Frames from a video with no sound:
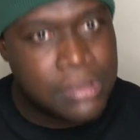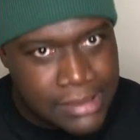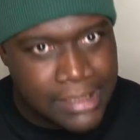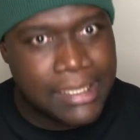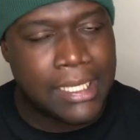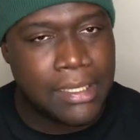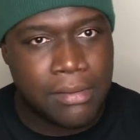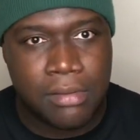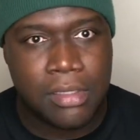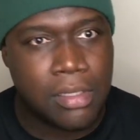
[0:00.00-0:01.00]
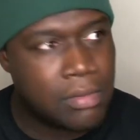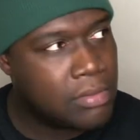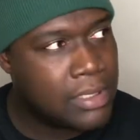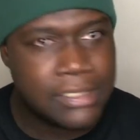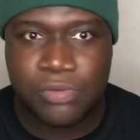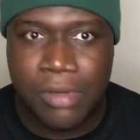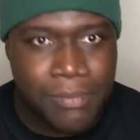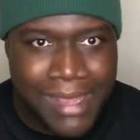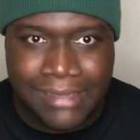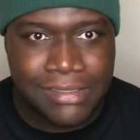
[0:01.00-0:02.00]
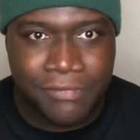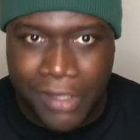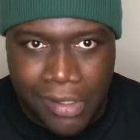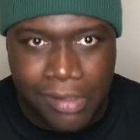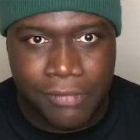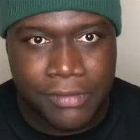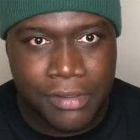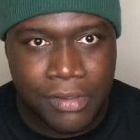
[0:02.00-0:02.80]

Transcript: to get, his running backs involved.